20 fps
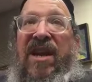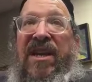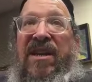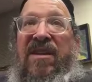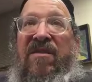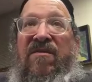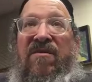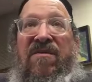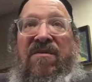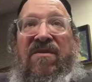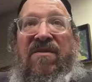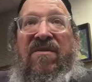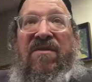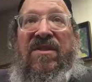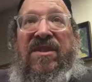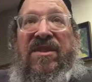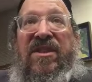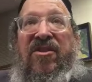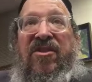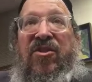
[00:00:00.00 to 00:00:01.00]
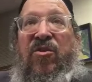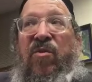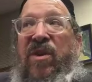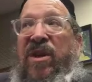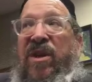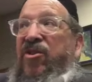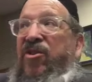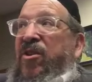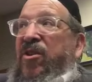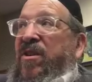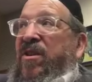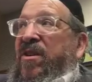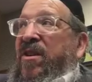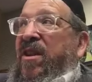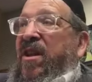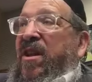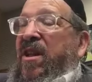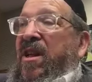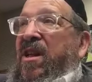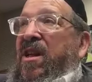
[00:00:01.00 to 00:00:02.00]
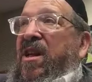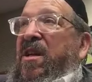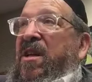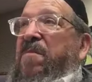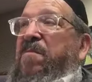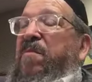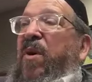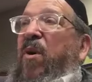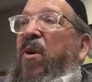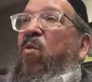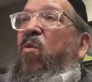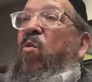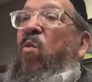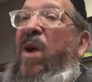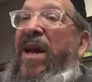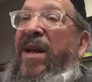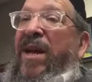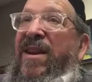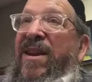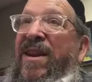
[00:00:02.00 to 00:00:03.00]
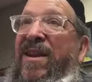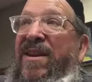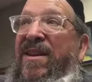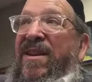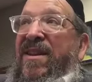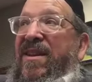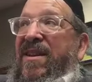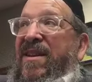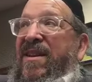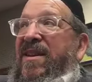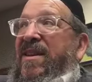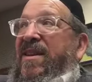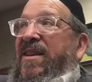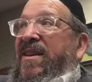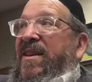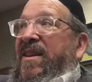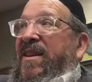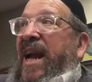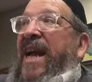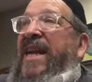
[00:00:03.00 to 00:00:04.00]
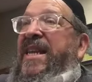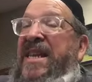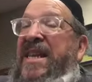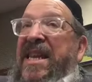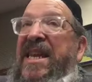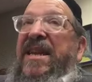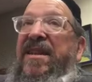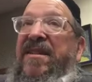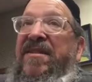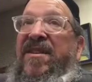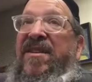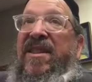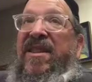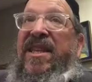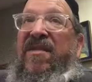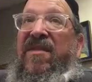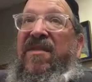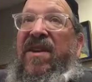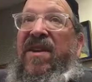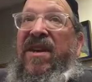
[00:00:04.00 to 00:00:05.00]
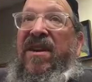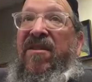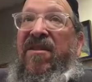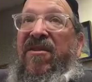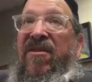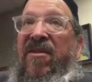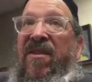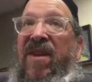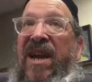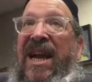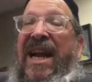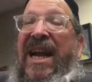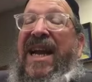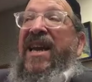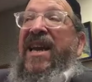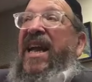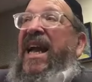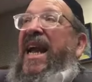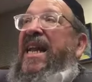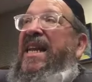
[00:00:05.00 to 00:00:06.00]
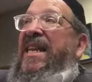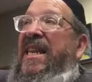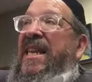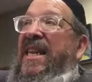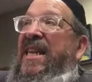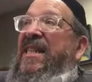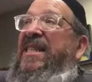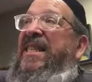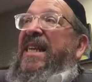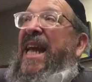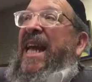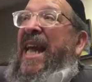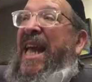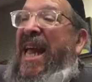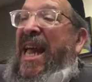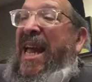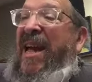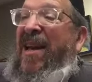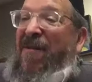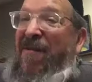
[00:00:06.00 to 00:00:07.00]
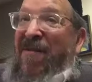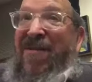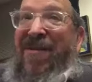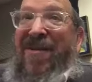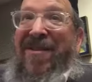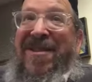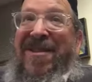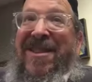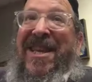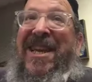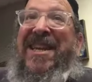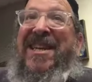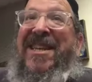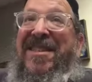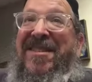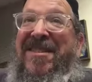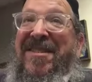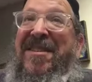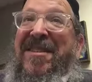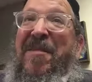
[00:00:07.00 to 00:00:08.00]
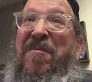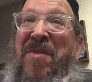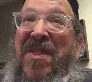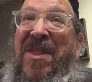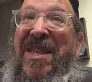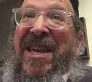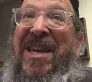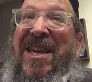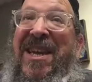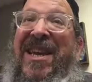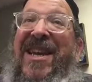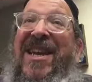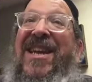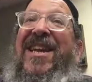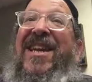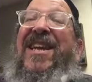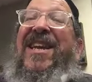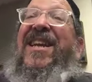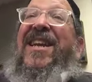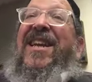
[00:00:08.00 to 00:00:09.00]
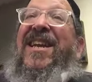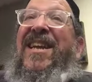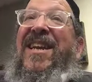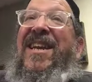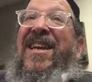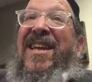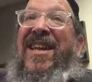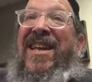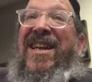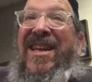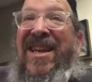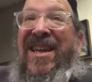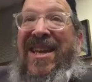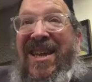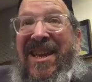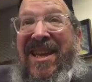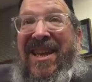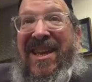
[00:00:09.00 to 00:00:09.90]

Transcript: kind of situation. But when I need to leave here, I need to have like something I